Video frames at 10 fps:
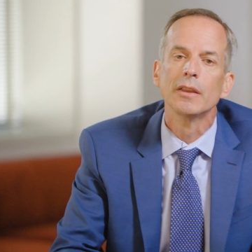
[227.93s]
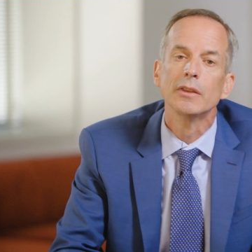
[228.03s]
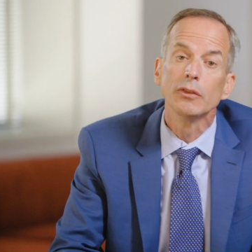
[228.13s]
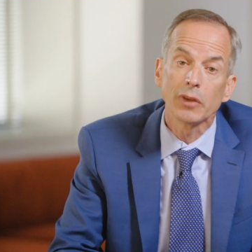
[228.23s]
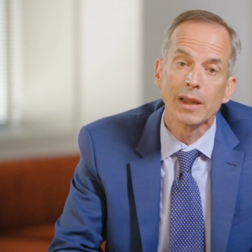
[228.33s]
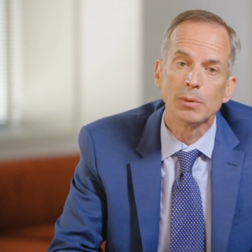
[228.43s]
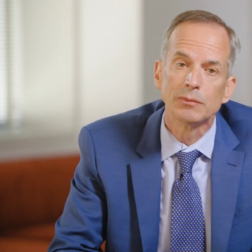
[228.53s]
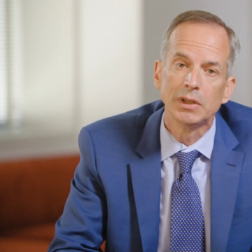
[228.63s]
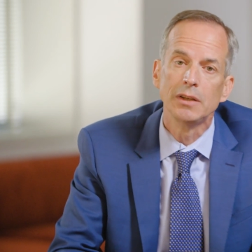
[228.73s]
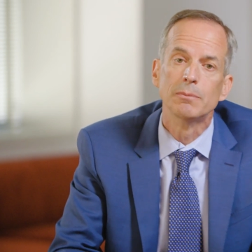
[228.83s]
This type
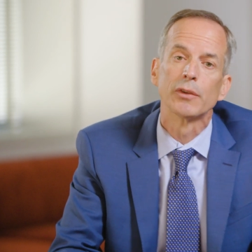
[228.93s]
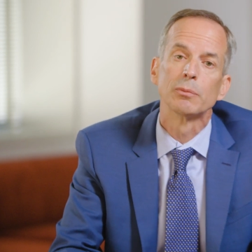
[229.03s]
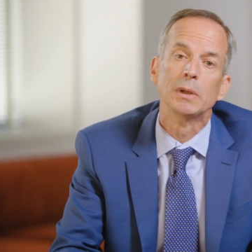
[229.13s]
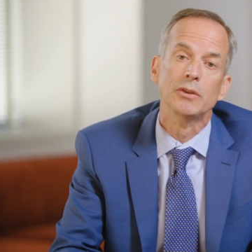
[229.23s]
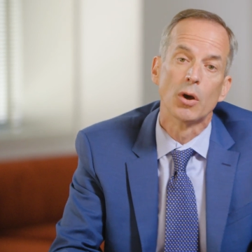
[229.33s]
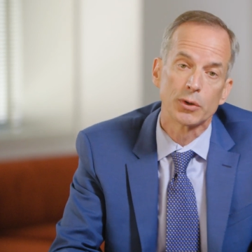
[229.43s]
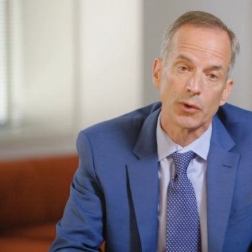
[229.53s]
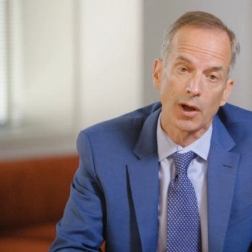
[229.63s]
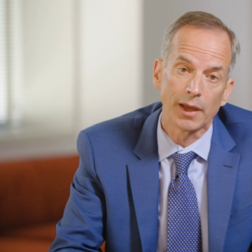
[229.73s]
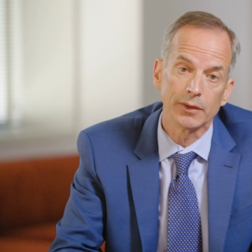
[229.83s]
of deed must be
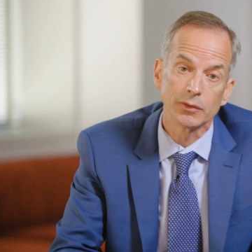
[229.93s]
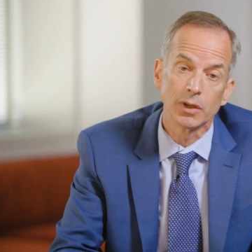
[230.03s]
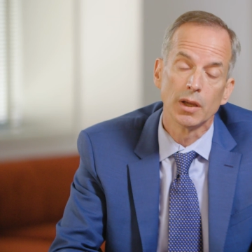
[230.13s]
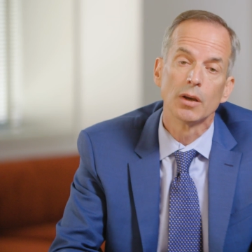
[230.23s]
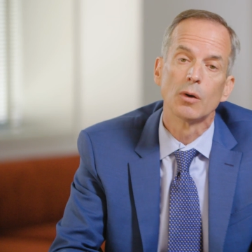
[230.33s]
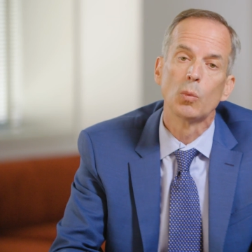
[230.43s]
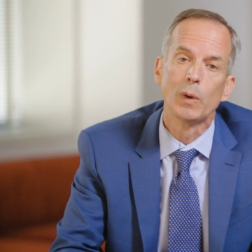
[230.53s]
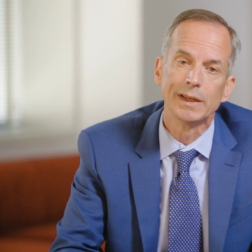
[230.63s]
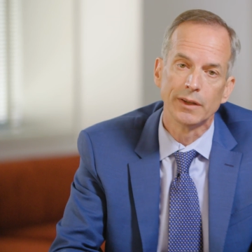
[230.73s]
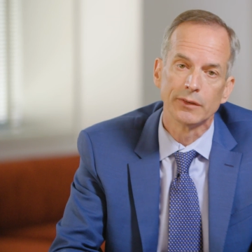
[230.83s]
notarized,
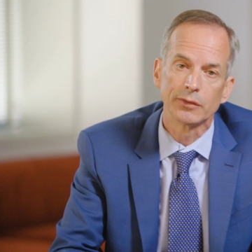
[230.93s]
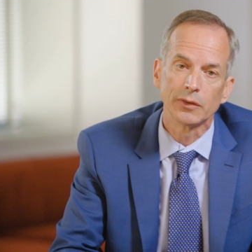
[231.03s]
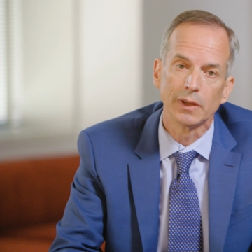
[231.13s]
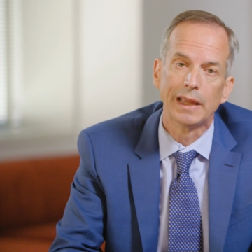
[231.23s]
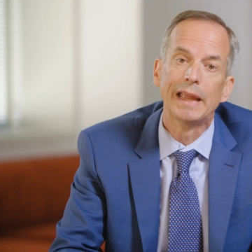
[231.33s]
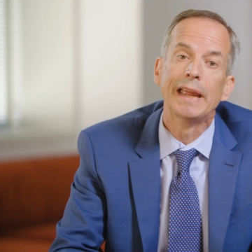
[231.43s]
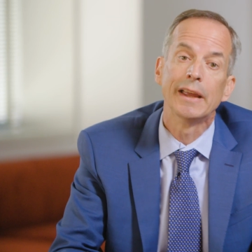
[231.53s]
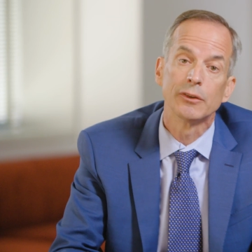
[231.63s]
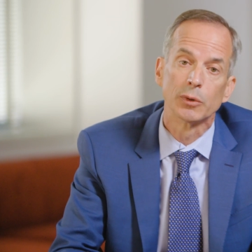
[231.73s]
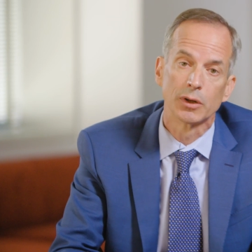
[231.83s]
witnessed,
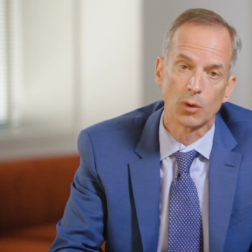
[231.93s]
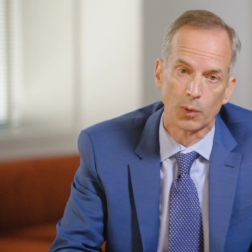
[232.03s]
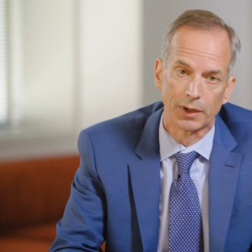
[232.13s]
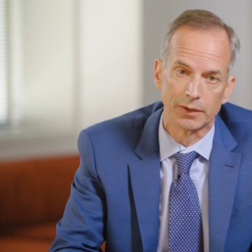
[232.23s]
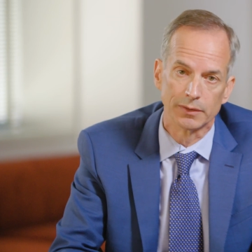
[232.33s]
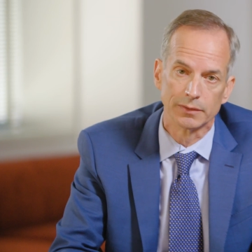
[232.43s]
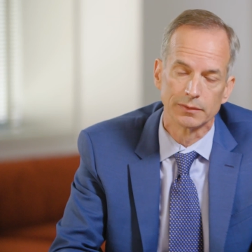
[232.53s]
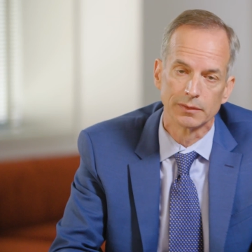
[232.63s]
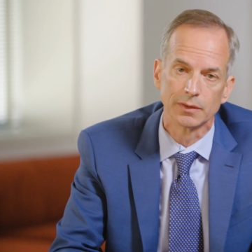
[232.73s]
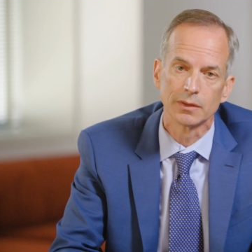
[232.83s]
and recorded.
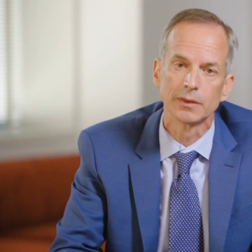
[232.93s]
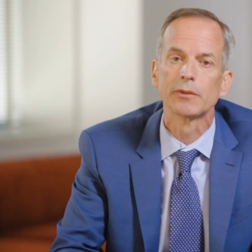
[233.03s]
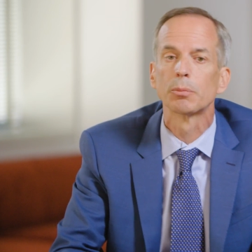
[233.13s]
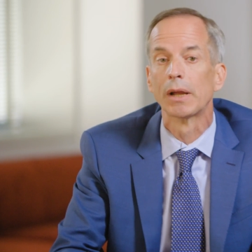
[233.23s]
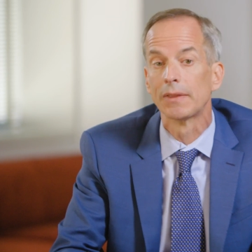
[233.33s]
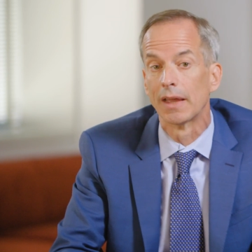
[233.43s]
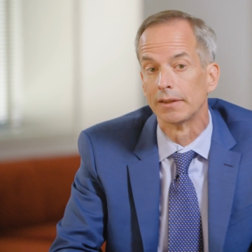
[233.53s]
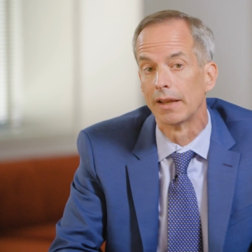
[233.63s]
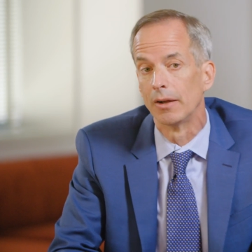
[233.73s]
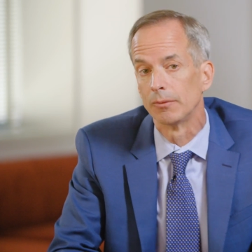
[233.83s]
Let's break that
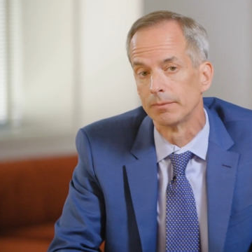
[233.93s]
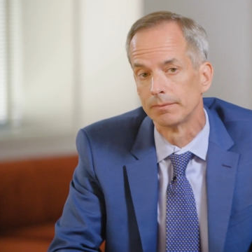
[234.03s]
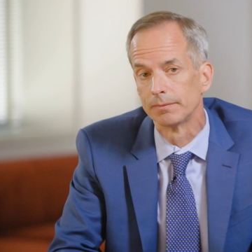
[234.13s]
down.